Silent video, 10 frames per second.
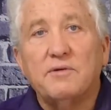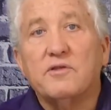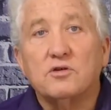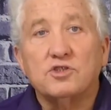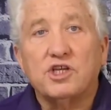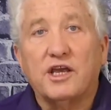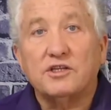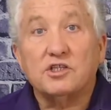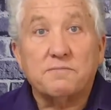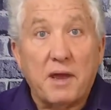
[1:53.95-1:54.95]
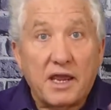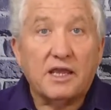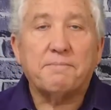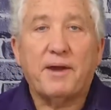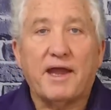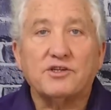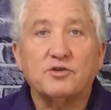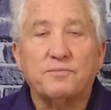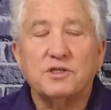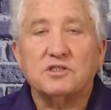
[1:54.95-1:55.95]
of those changes may impact your
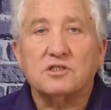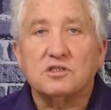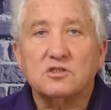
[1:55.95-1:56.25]
business.